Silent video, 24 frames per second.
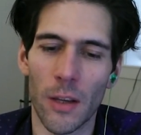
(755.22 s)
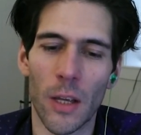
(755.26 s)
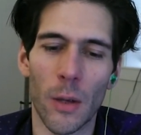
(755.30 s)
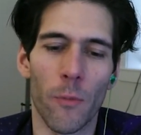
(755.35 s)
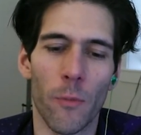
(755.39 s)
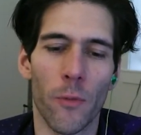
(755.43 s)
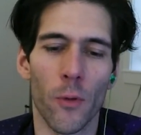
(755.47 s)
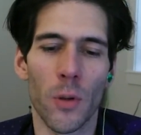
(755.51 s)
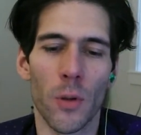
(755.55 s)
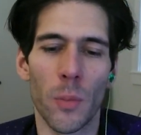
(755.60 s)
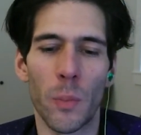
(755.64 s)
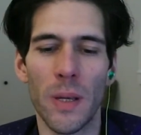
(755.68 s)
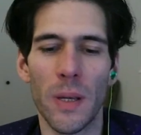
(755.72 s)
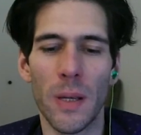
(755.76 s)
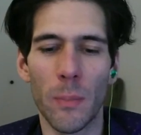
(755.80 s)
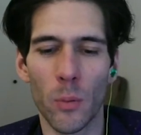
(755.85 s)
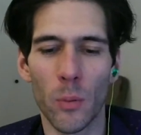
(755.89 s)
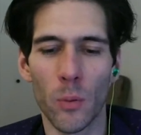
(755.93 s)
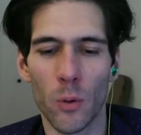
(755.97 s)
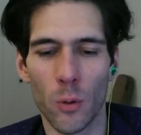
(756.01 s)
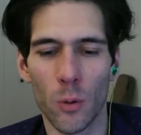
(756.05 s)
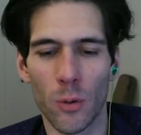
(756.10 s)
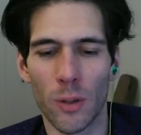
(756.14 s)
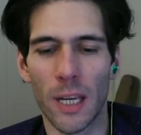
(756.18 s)
for the
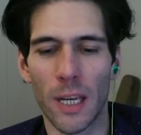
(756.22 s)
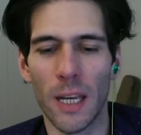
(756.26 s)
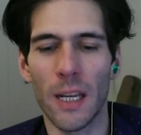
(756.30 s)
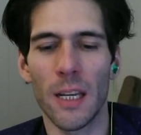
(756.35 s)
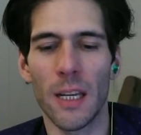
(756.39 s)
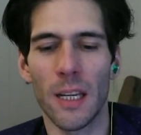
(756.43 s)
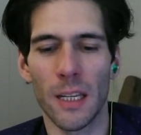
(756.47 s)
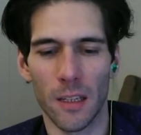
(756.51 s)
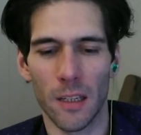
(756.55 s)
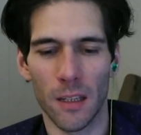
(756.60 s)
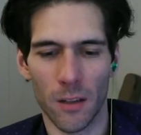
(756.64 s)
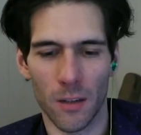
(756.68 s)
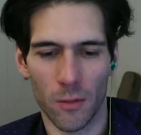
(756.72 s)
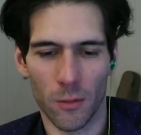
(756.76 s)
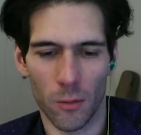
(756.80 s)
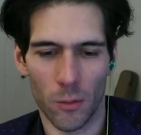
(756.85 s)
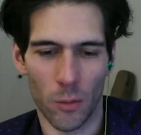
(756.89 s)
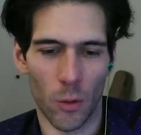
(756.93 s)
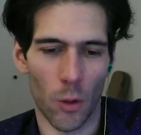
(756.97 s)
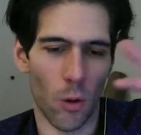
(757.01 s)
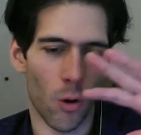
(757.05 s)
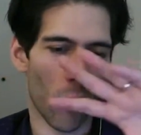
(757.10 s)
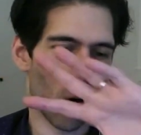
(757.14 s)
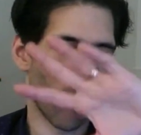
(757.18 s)
people who get it
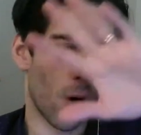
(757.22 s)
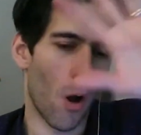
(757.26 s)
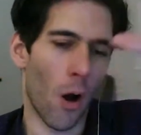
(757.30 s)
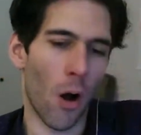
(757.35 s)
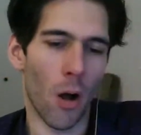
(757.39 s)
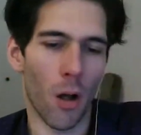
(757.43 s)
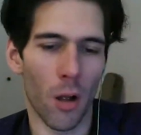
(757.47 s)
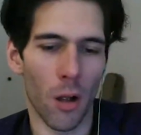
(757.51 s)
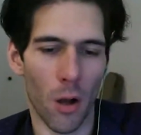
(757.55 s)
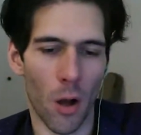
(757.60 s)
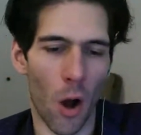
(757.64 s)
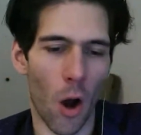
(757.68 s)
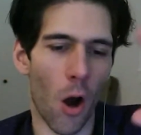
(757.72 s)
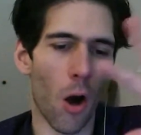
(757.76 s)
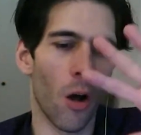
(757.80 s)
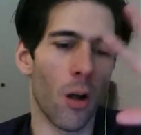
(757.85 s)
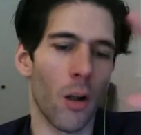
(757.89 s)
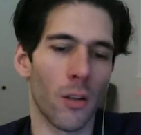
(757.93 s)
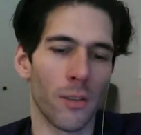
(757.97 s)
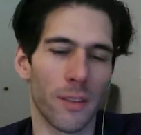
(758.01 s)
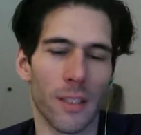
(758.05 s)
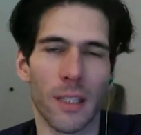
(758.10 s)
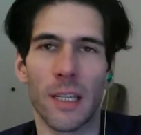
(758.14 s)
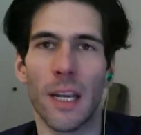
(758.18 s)

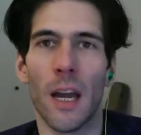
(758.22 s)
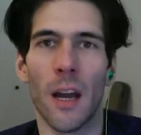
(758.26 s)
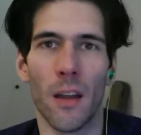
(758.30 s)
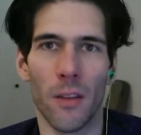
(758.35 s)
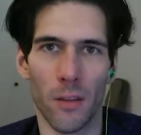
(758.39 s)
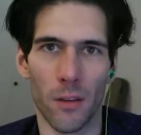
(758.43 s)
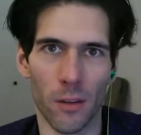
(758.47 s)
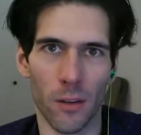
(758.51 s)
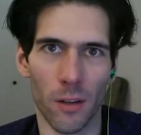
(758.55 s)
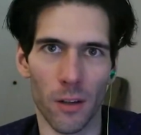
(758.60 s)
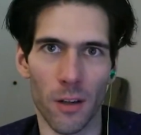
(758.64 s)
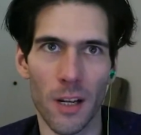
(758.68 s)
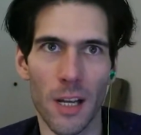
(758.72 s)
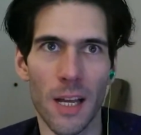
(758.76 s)
all together,